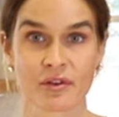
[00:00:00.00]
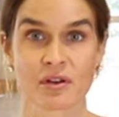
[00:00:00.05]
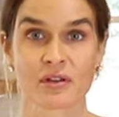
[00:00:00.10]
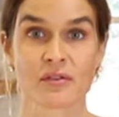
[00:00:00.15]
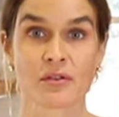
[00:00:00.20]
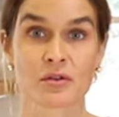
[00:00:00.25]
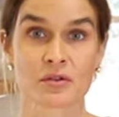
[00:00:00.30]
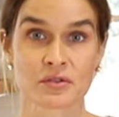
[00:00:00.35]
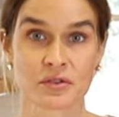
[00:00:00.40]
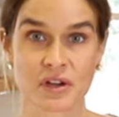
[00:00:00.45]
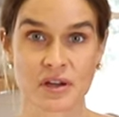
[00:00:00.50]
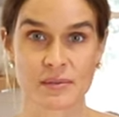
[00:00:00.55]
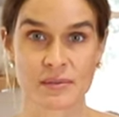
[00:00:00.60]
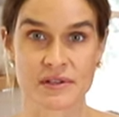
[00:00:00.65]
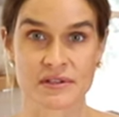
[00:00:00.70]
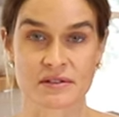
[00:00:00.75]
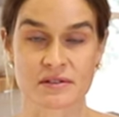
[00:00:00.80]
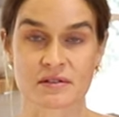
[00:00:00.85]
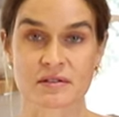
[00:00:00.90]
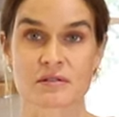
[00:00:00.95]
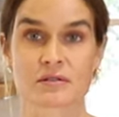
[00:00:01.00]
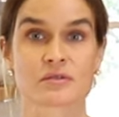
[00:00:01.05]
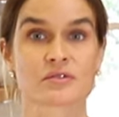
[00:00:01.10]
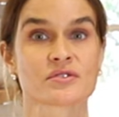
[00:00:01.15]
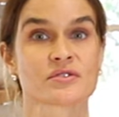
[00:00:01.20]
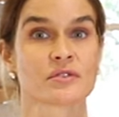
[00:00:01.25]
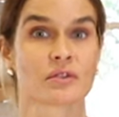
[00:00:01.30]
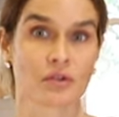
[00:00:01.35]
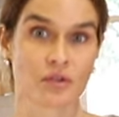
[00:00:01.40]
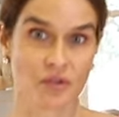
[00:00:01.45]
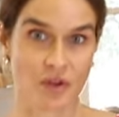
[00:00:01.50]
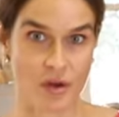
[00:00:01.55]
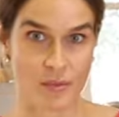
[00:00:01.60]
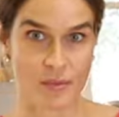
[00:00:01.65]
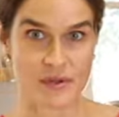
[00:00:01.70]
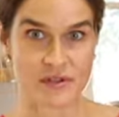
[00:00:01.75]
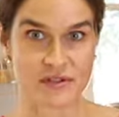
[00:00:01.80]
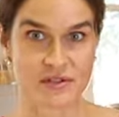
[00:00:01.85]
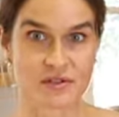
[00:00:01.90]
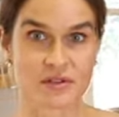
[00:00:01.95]
of whole grain mustard or stone
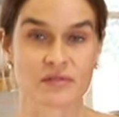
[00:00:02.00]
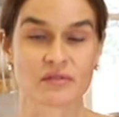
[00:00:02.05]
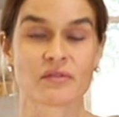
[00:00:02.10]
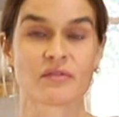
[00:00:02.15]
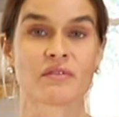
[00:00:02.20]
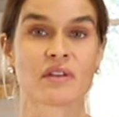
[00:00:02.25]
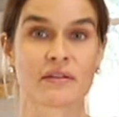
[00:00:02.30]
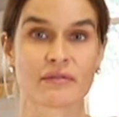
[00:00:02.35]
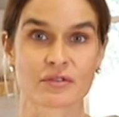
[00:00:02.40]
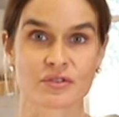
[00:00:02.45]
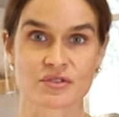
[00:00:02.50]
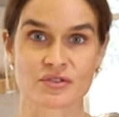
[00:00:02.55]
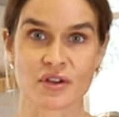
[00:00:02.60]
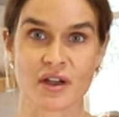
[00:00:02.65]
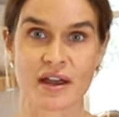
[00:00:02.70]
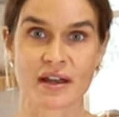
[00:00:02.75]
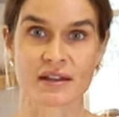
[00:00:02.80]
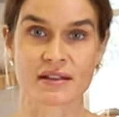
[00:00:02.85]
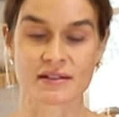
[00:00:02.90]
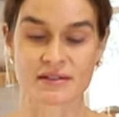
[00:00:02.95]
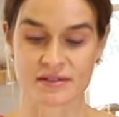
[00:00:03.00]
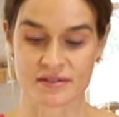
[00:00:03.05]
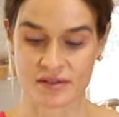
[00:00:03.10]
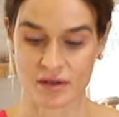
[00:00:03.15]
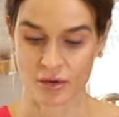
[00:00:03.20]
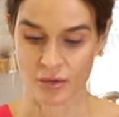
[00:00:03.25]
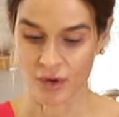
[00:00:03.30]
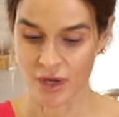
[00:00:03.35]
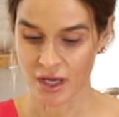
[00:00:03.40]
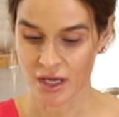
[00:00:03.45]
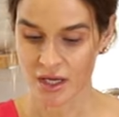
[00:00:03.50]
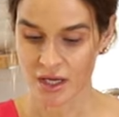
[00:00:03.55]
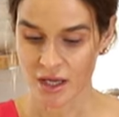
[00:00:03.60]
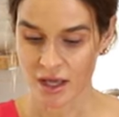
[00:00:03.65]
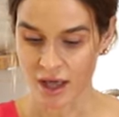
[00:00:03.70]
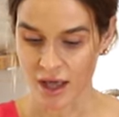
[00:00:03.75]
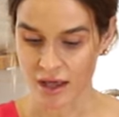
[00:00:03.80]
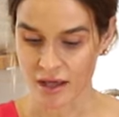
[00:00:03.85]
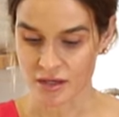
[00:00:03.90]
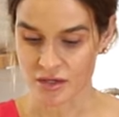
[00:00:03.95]
ground mustard if you've never tried it. So
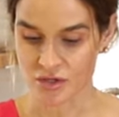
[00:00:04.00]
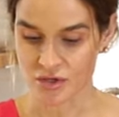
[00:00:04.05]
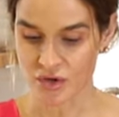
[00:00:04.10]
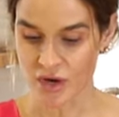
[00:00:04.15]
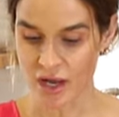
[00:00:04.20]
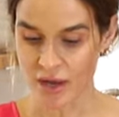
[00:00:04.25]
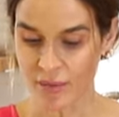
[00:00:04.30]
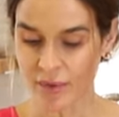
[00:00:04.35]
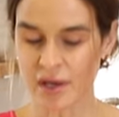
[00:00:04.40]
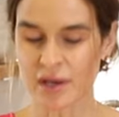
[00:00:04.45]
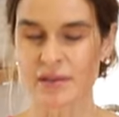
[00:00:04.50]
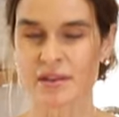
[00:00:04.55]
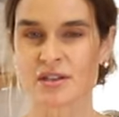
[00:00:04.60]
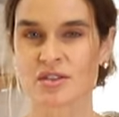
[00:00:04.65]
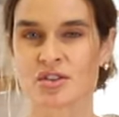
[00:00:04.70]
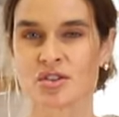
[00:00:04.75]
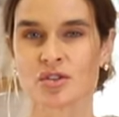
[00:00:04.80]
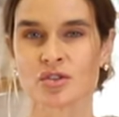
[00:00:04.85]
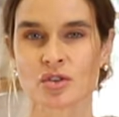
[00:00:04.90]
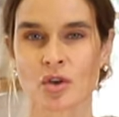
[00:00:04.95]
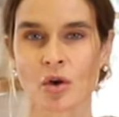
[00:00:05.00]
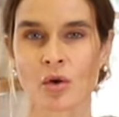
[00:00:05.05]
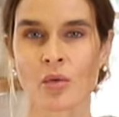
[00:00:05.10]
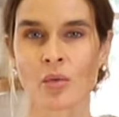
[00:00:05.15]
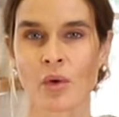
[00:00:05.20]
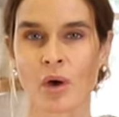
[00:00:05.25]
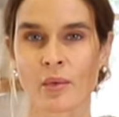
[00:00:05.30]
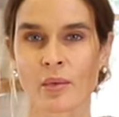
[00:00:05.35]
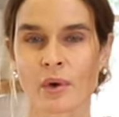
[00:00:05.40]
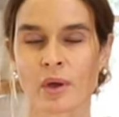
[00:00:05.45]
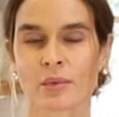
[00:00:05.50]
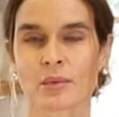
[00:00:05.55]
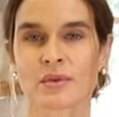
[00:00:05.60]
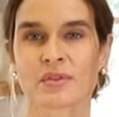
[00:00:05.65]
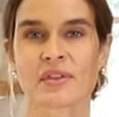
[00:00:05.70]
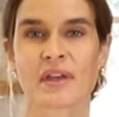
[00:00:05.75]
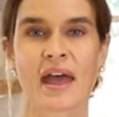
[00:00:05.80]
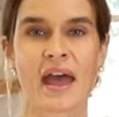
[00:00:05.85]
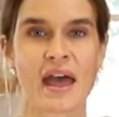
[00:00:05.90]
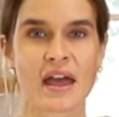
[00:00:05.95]
uh, try one of these. You don't want one with the